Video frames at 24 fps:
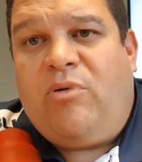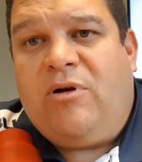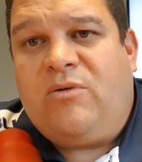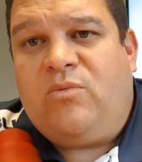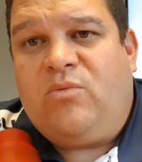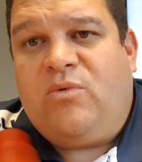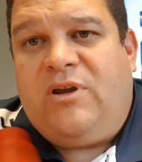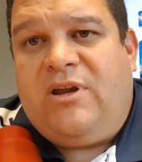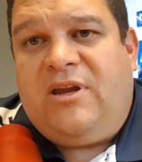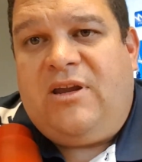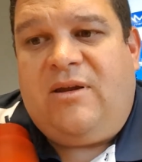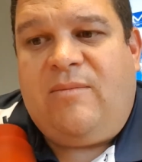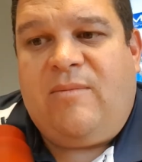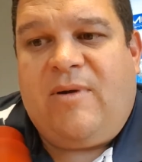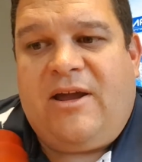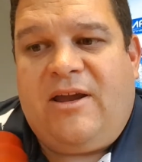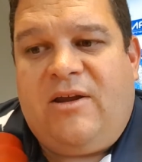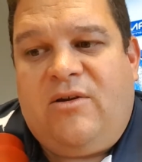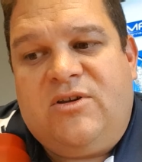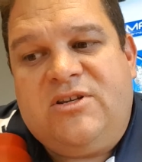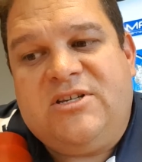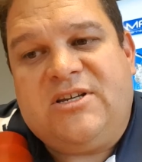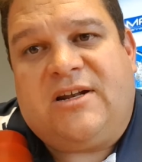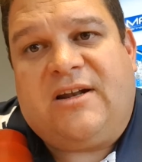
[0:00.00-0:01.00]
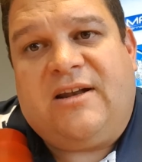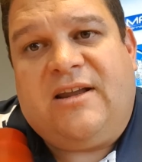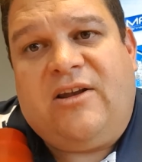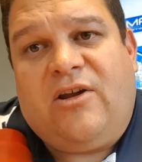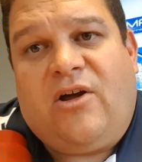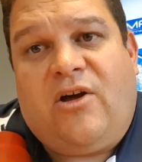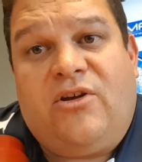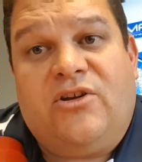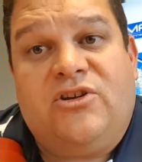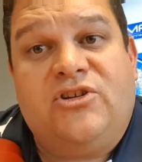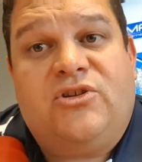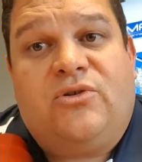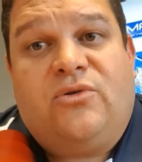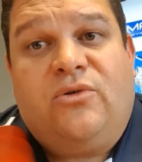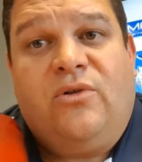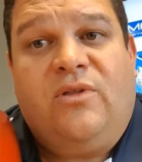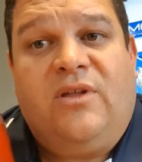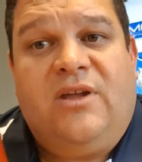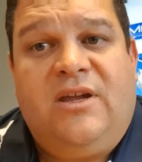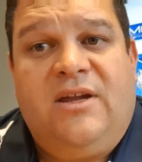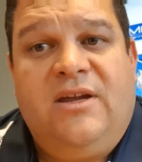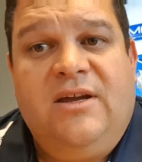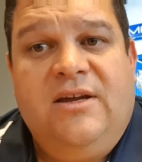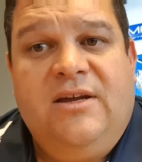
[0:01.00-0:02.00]
but we may suddenly notice through
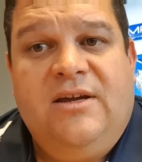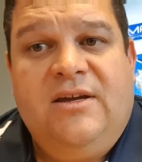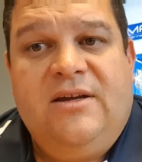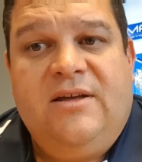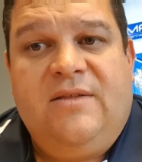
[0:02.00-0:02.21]
the